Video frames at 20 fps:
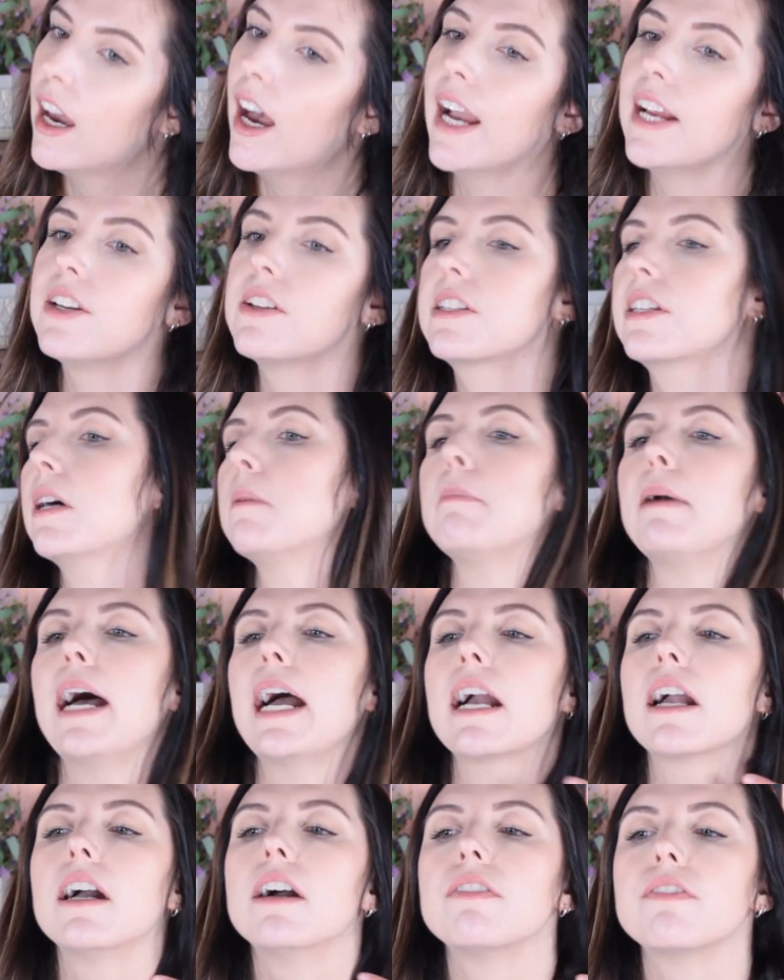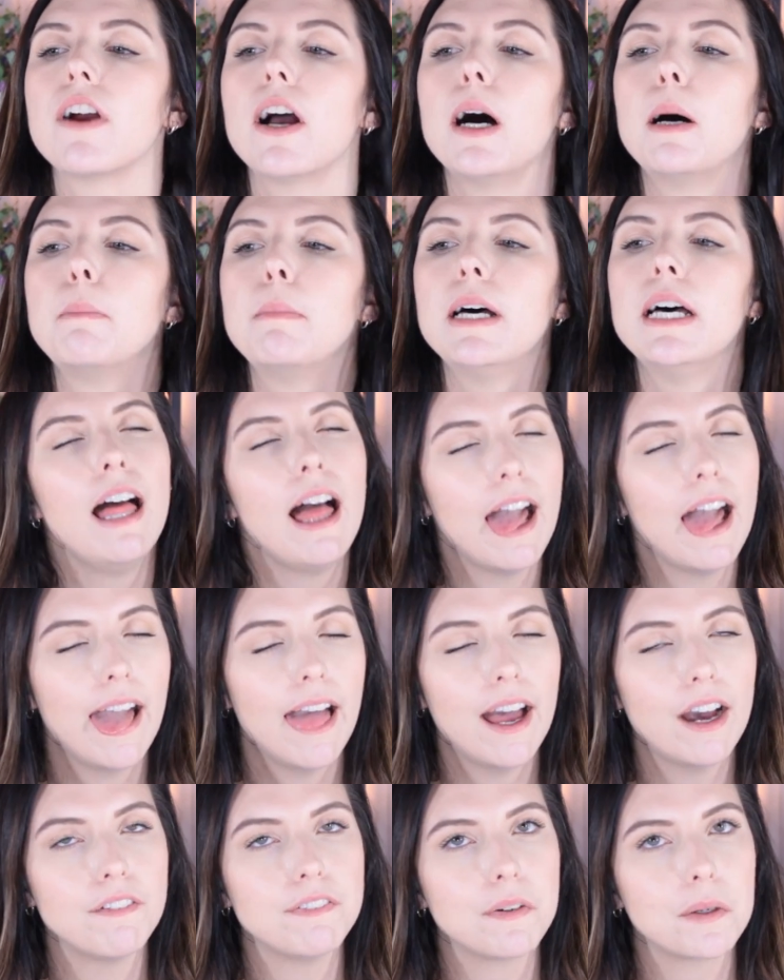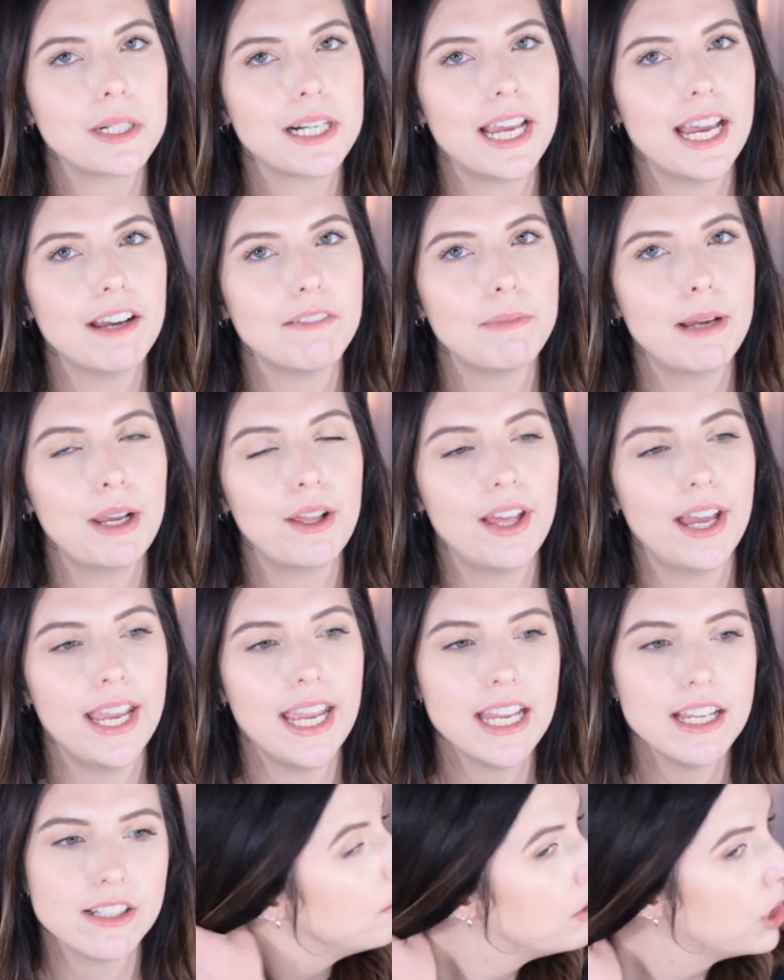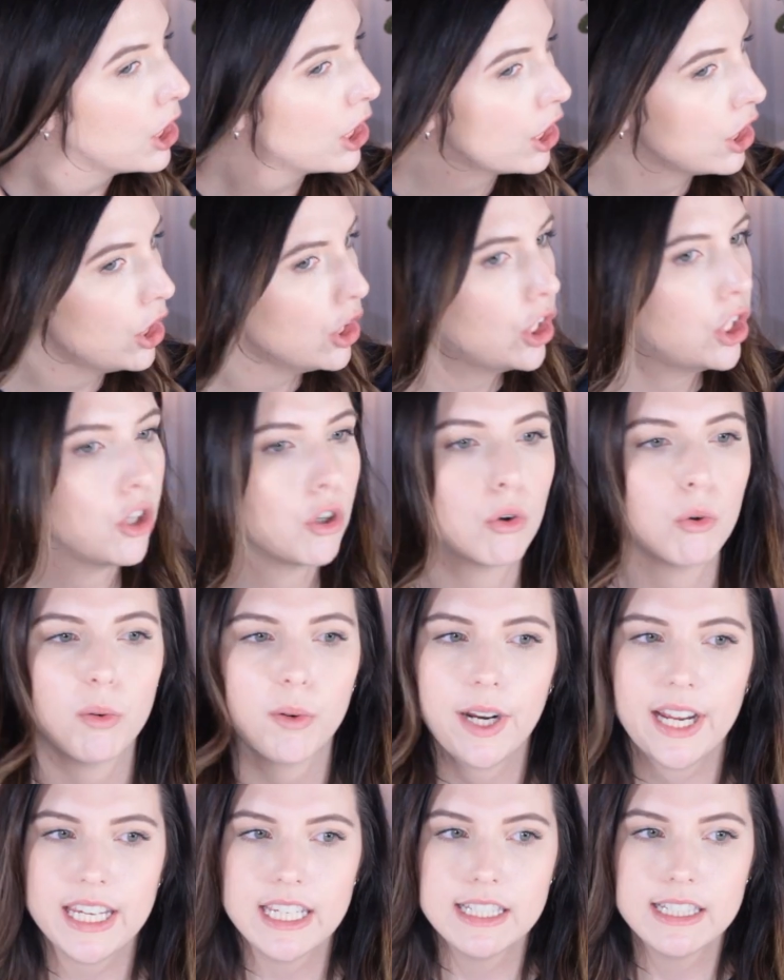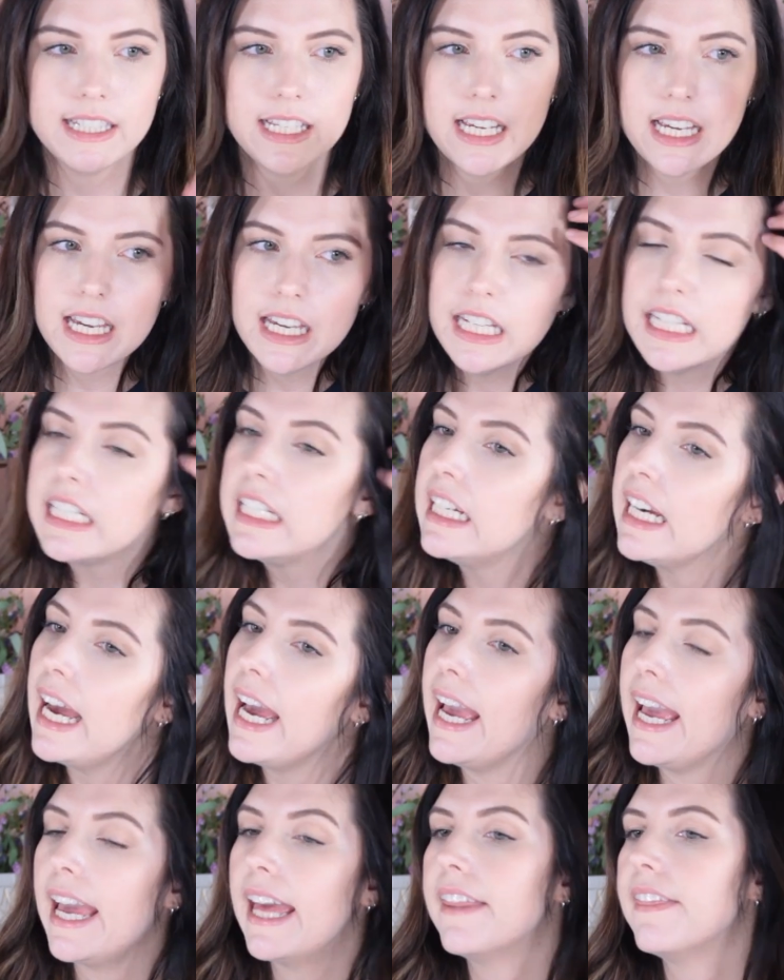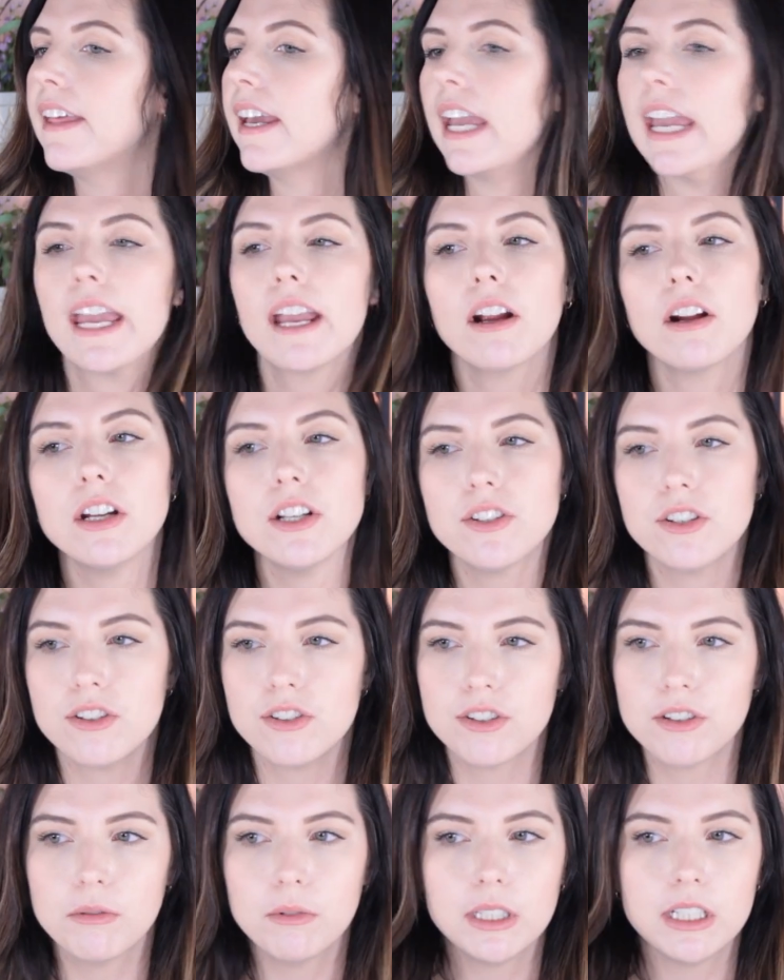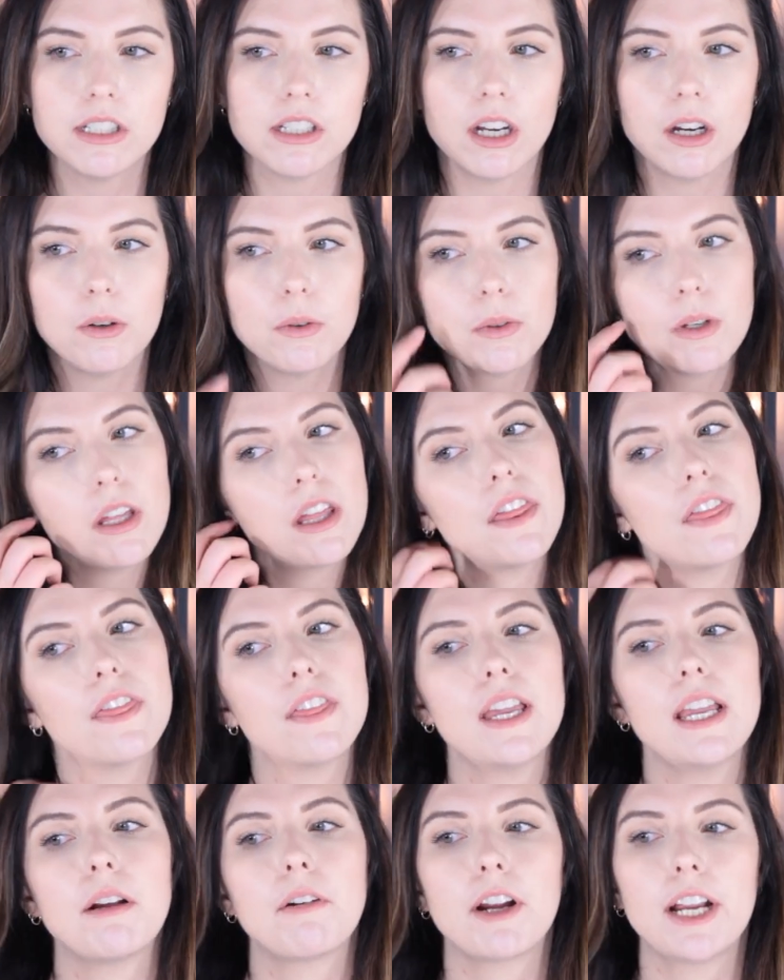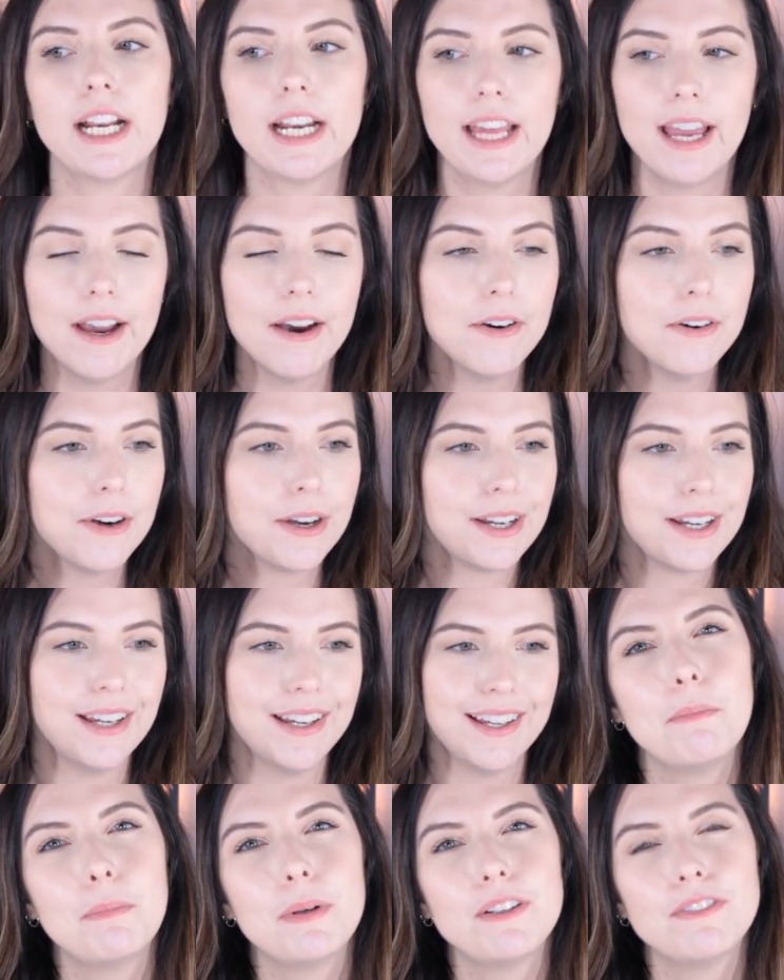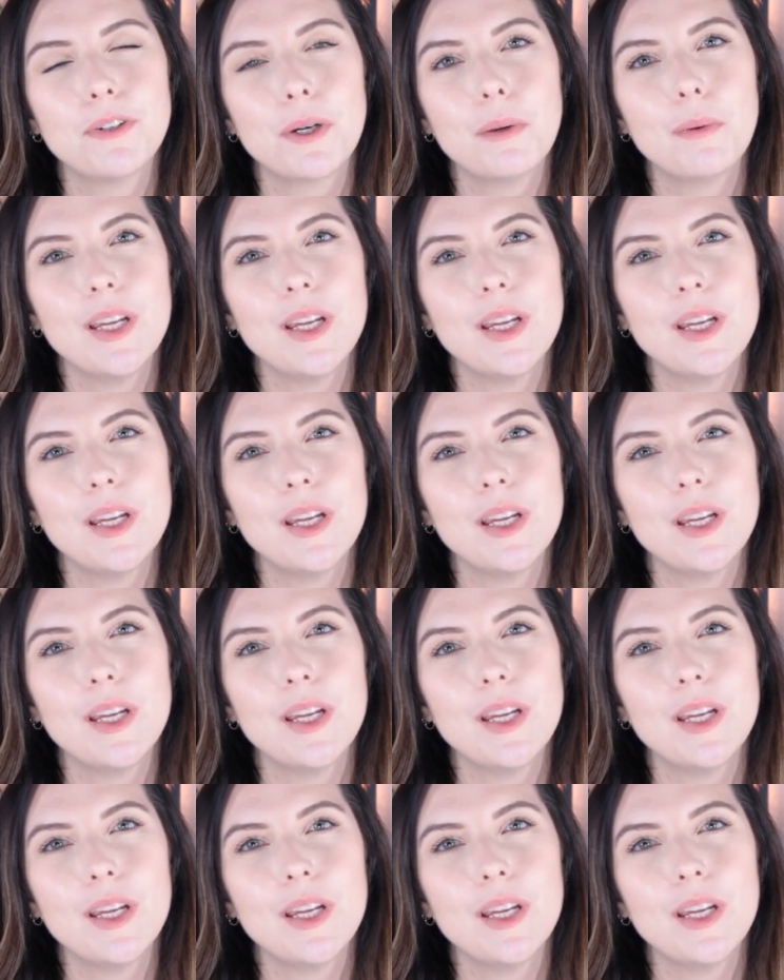I just got back from a 4.5-mile hike, looking a little crazy, and the hair is just doing its own thing right now. Before